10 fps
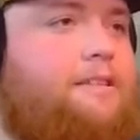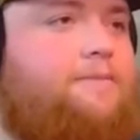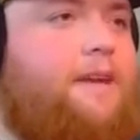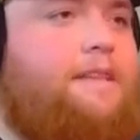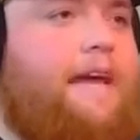
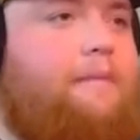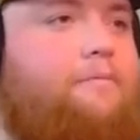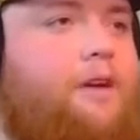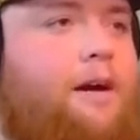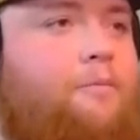faith came
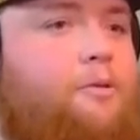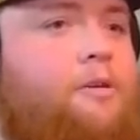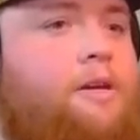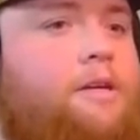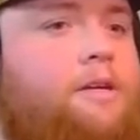from
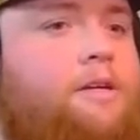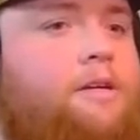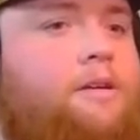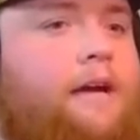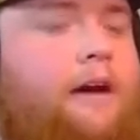or
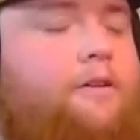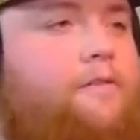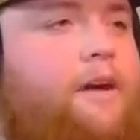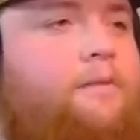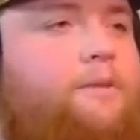how
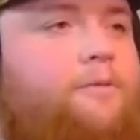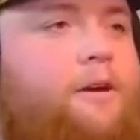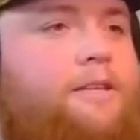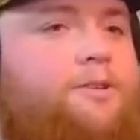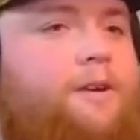developed it
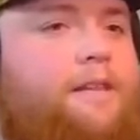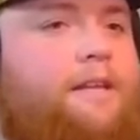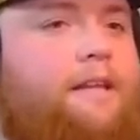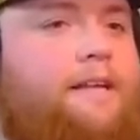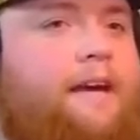was or
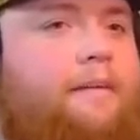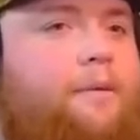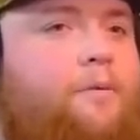anything like that.